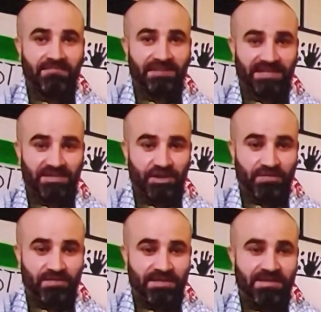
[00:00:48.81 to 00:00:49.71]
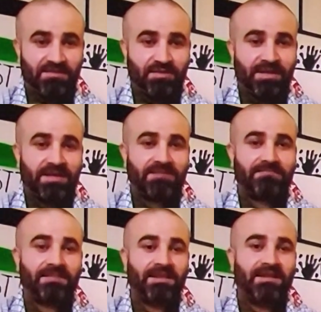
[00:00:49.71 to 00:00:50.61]
Please join me,
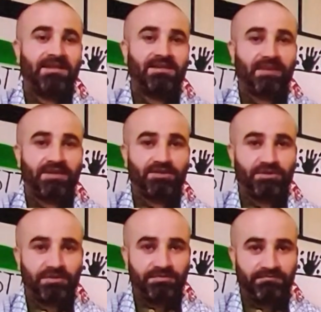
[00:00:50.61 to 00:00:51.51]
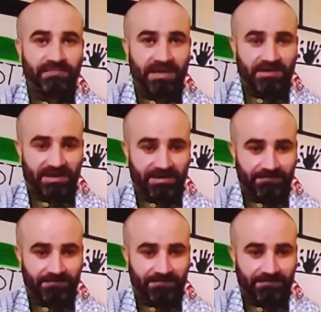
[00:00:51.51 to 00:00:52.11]
welcome Devanshu Narang.